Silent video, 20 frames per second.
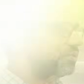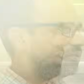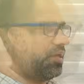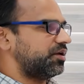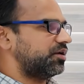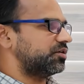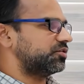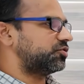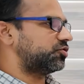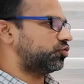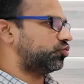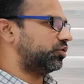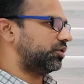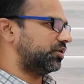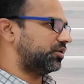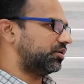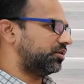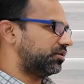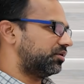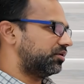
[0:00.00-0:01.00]
Being a
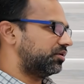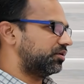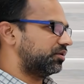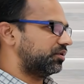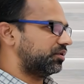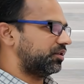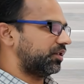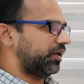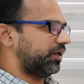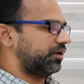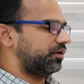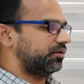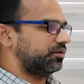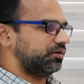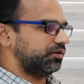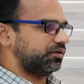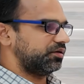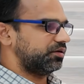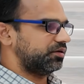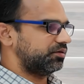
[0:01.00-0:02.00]
student, like
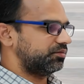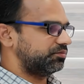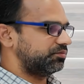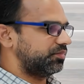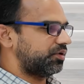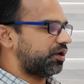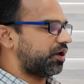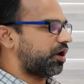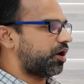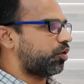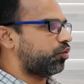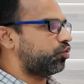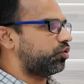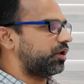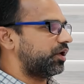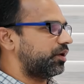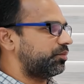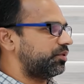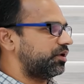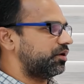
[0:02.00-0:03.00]
how would
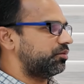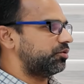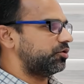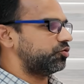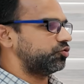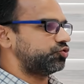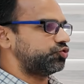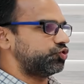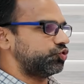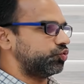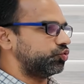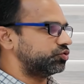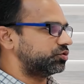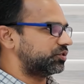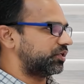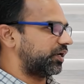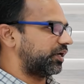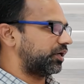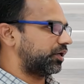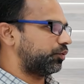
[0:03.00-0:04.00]
I be able to choose
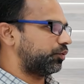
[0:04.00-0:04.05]
that?